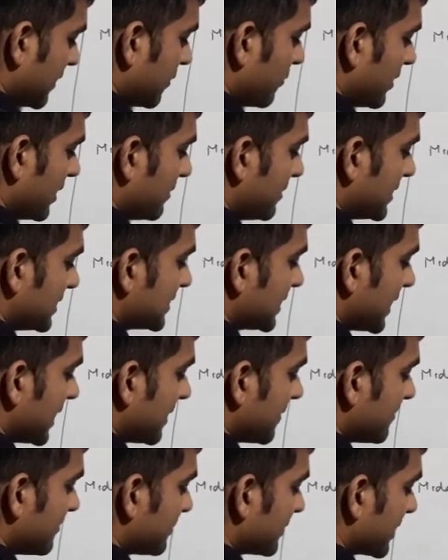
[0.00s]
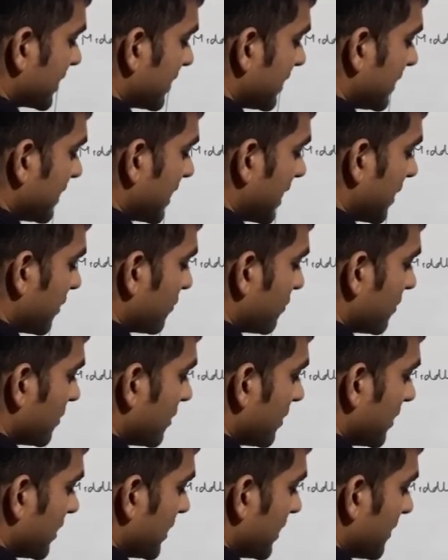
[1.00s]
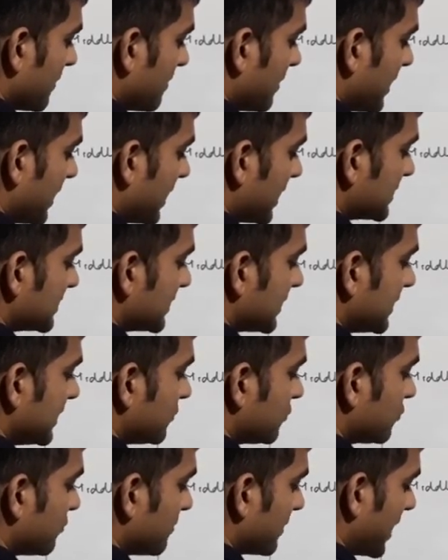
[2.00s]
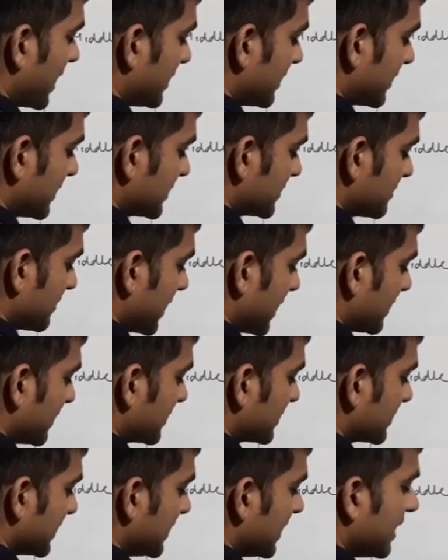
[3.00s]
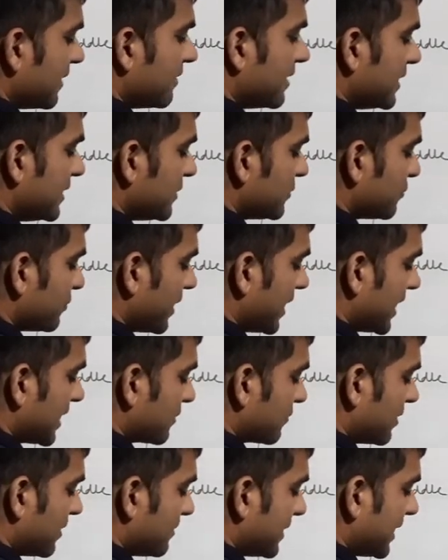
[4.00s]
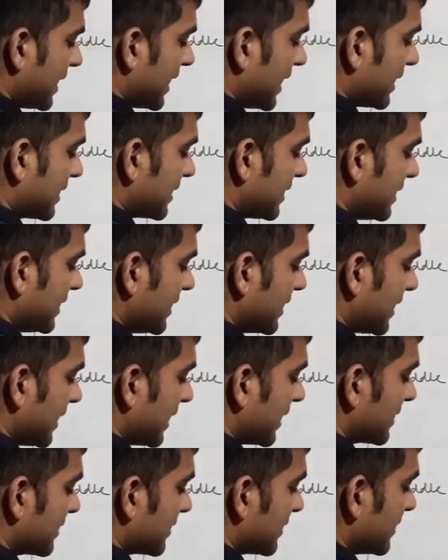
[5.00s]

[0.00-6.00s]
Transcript: will be same. Now plus into minus. 11 into 8 will be 88.